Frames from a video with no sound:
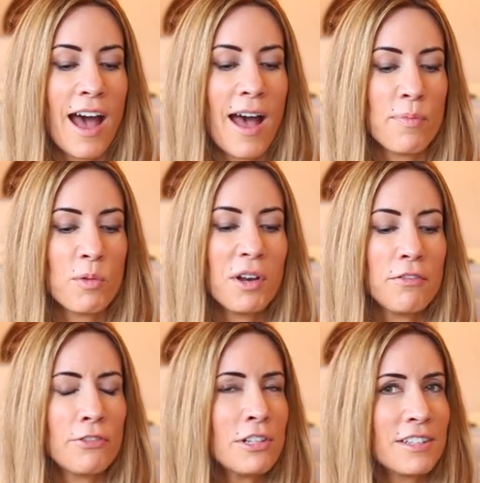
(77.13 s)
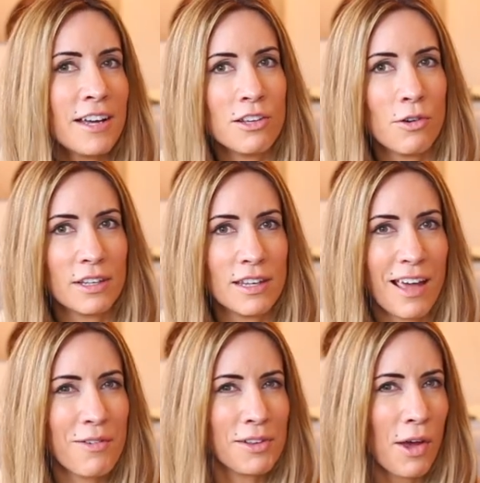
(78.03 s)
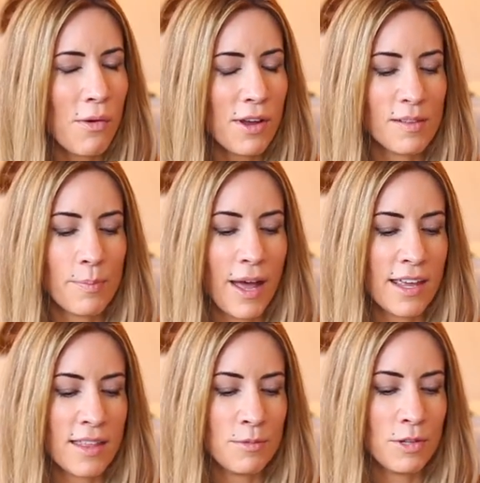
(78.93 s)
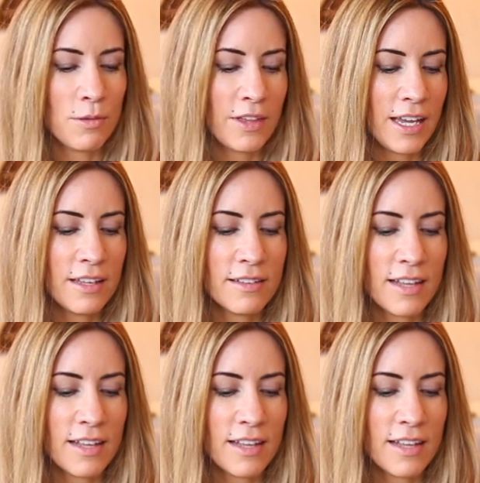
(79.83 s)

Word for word: Um, when I first got a Yorkie, I was always buying them new things,